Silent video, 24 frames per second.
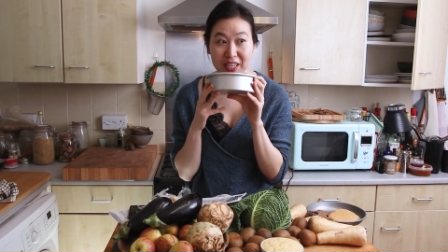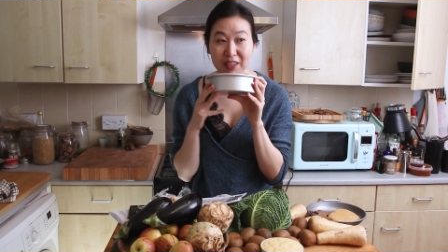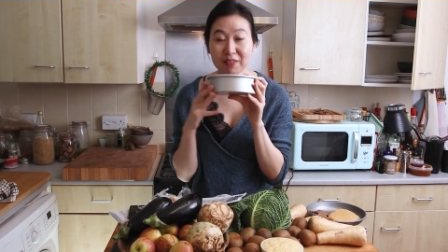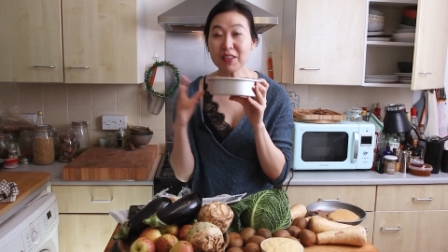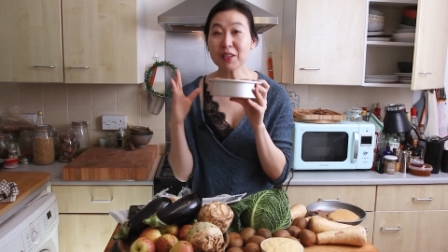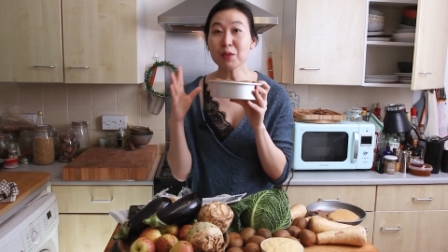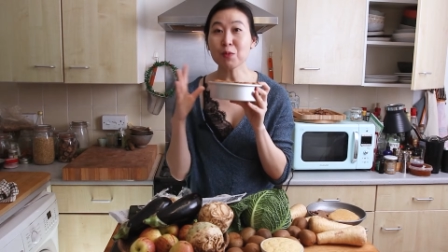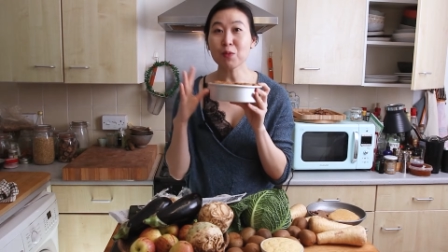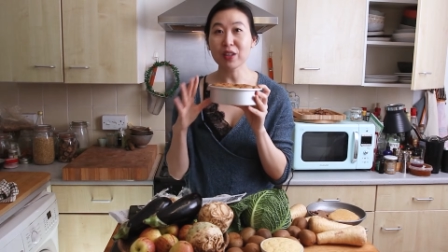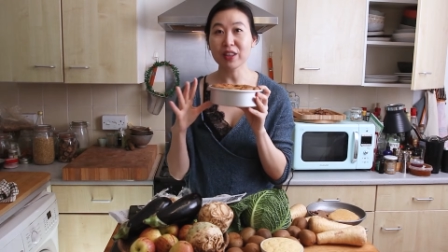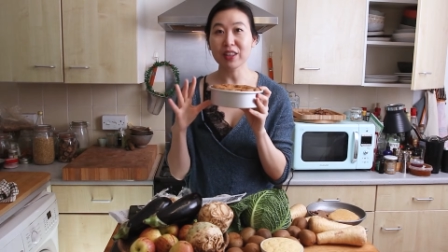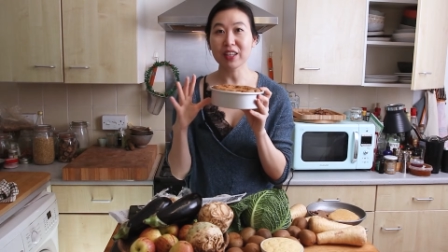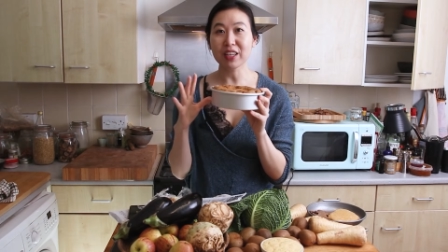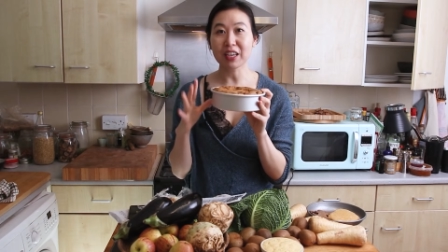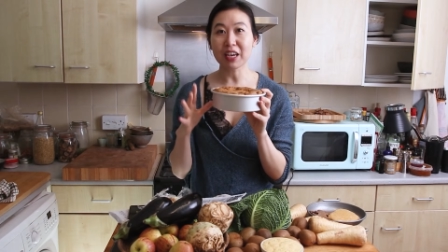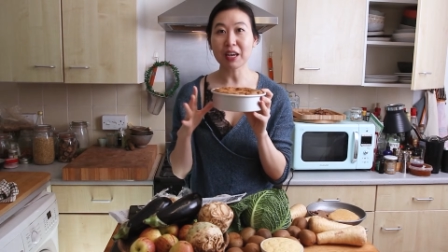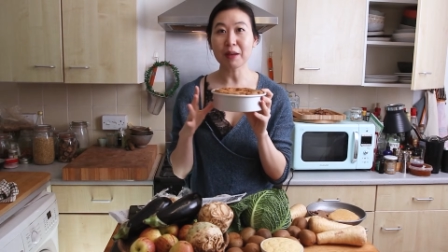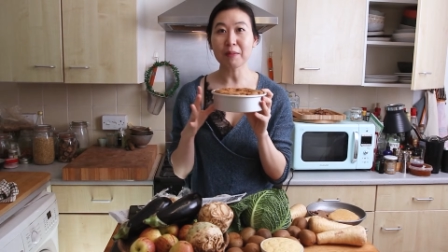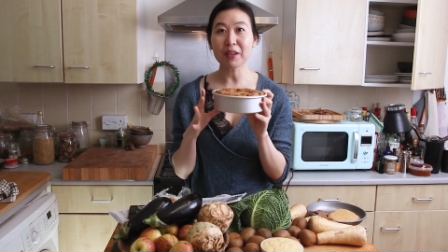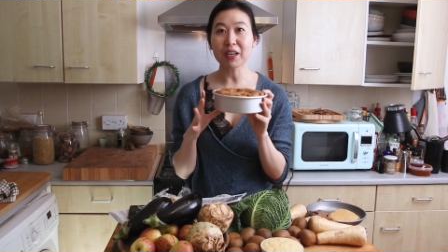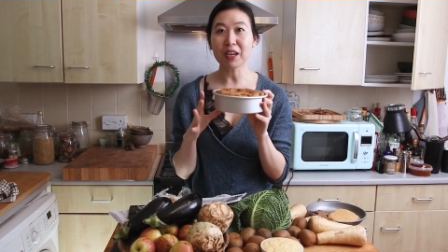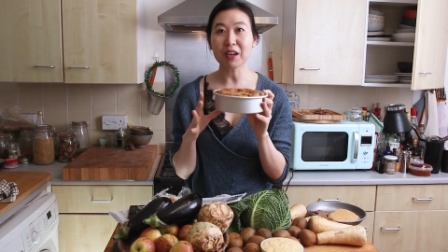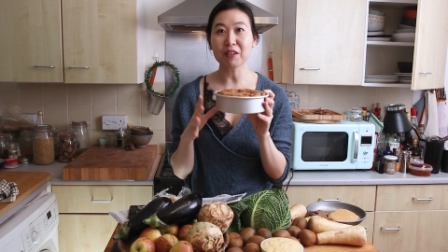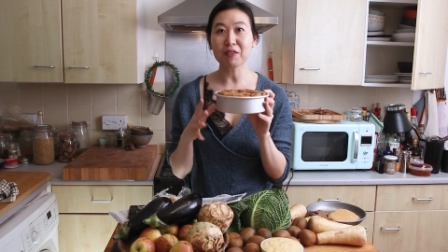even with it
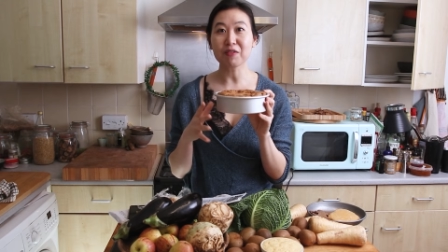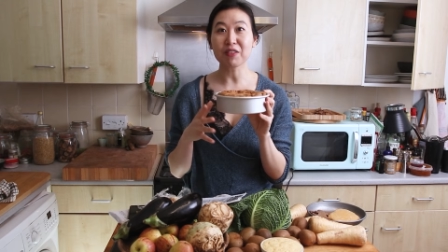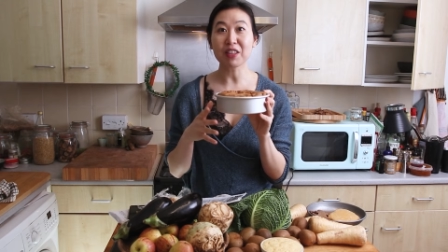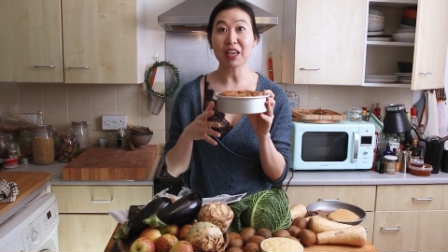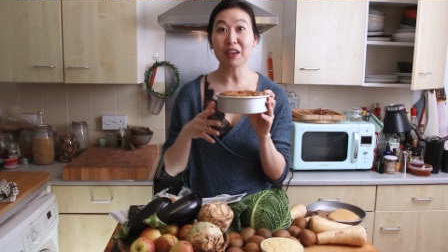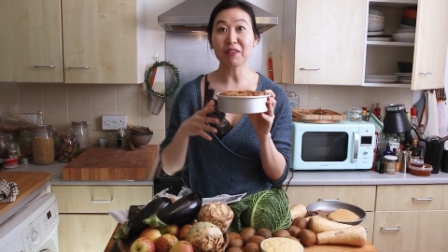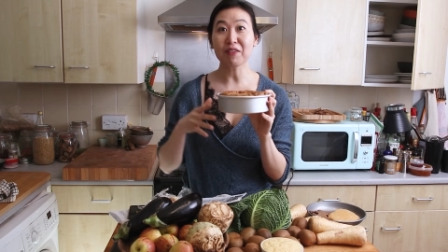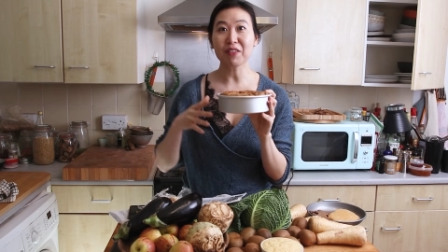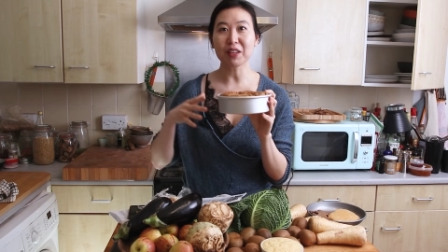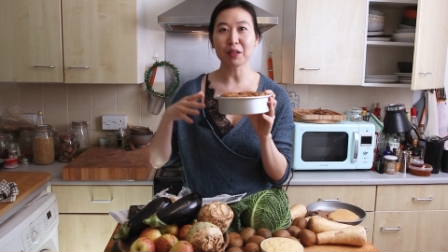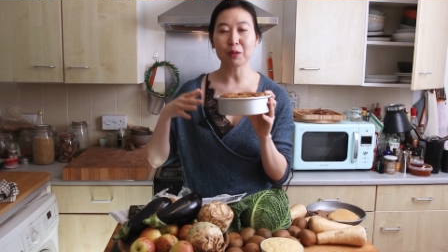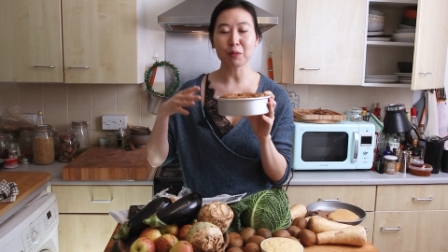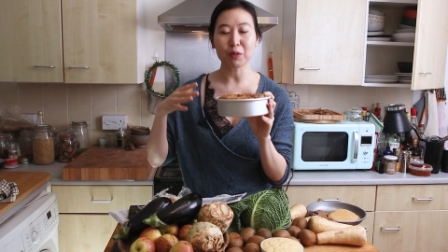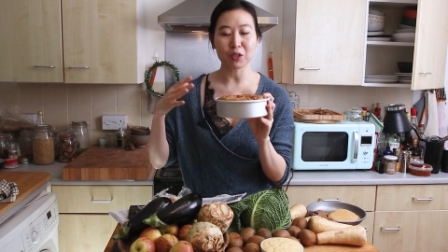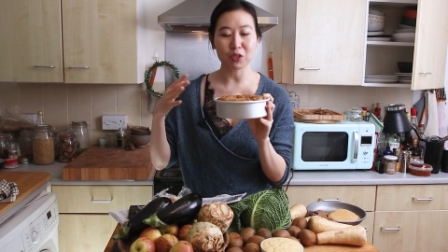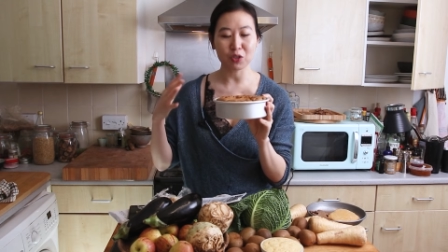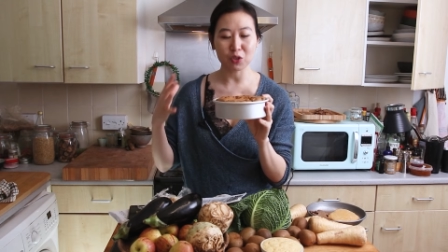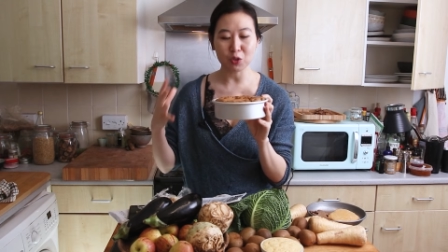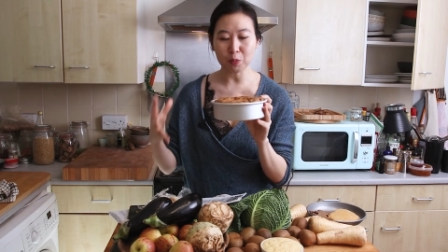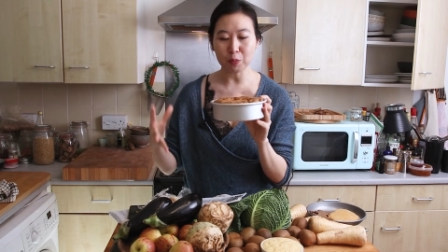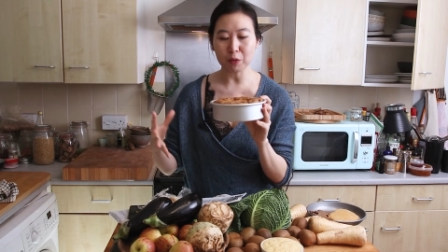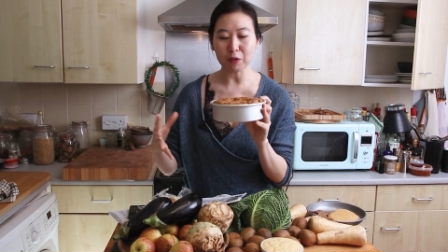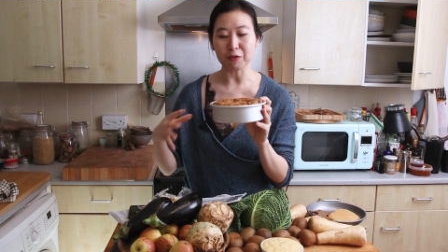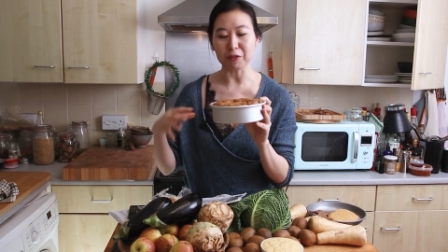coming out of the oven, it was
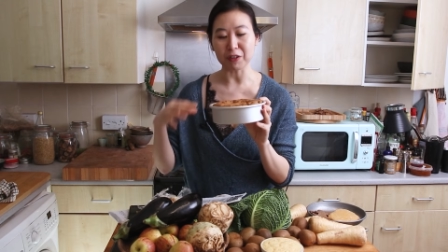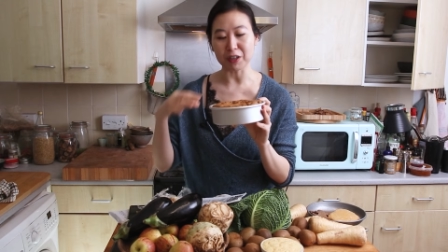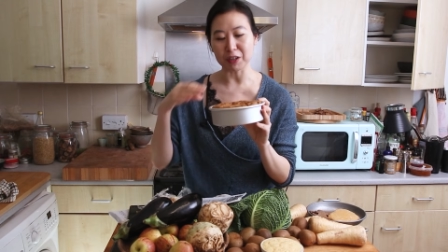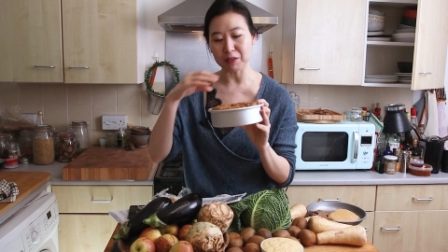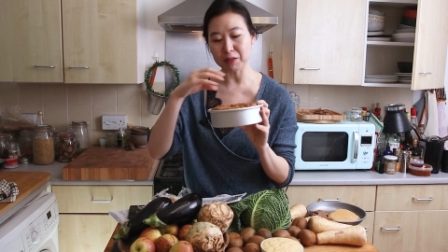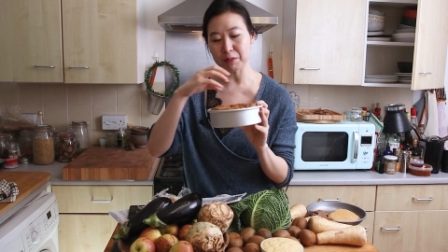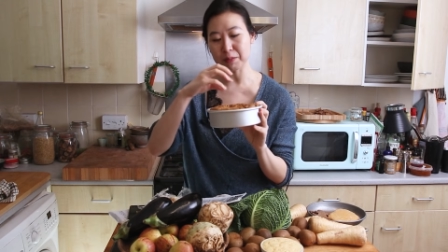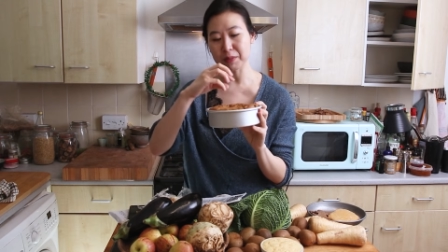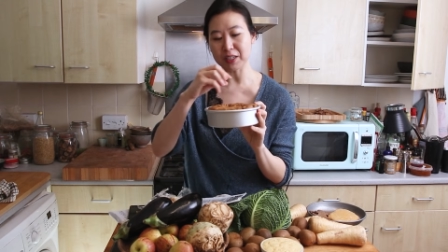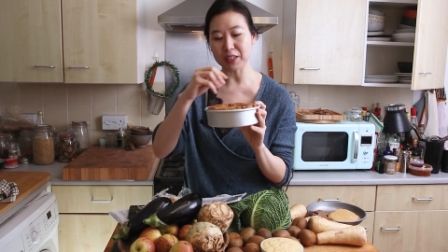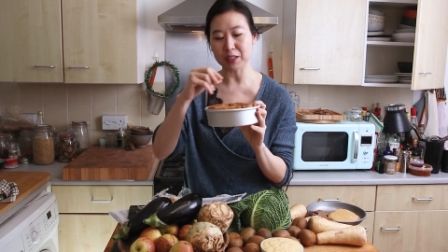super fragrant